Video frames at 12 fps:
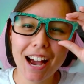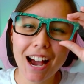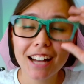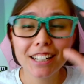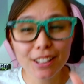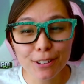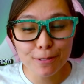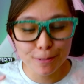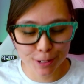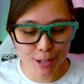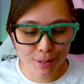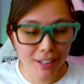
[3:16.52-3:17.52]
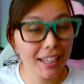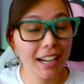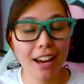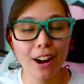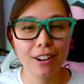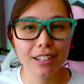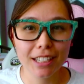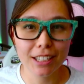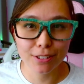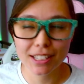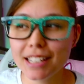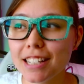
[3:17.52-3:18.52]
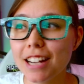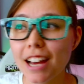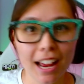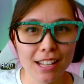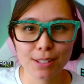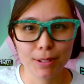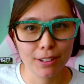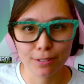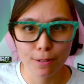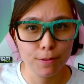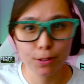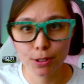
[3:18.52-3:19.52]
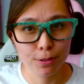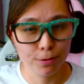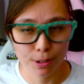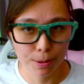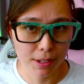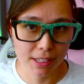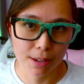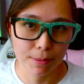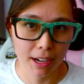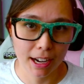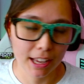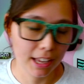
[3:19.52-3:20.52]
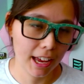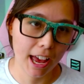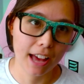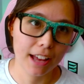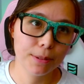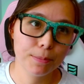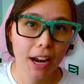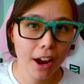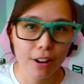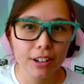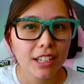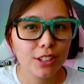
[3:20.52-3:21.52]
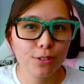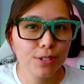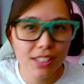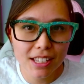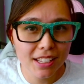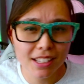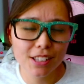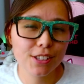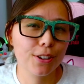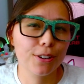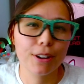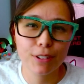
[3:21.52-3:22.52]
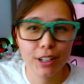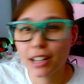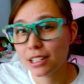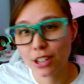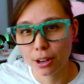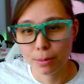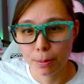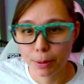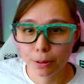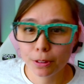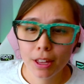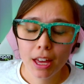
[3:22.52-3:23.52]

Another free one that I already use, he did not ask me to review 2 free ones, I might add, but I already use these, so I figured I'd talk about both.